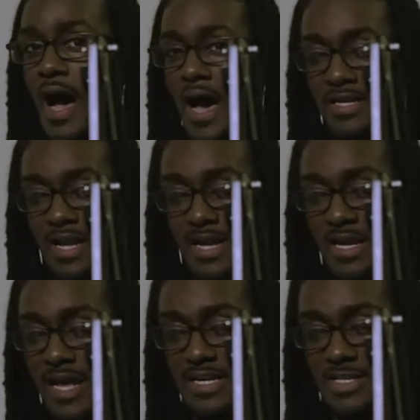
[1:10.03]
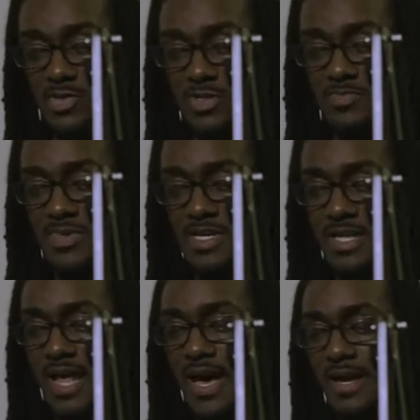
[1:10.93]
an age limit. And this was me,
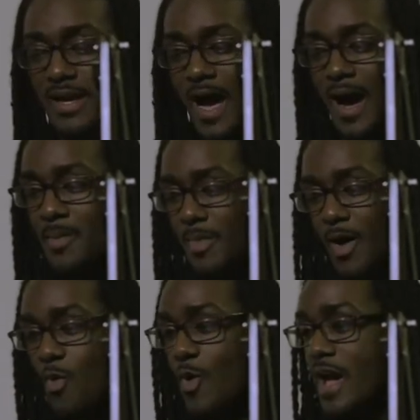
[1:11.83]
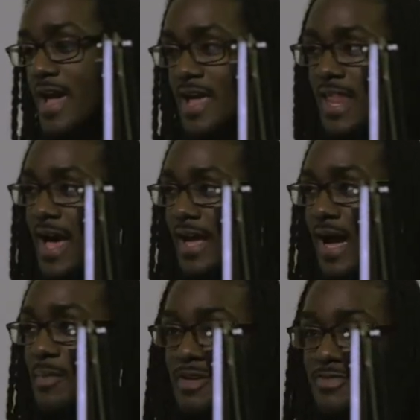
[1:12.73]
like, I'm away, like, I'm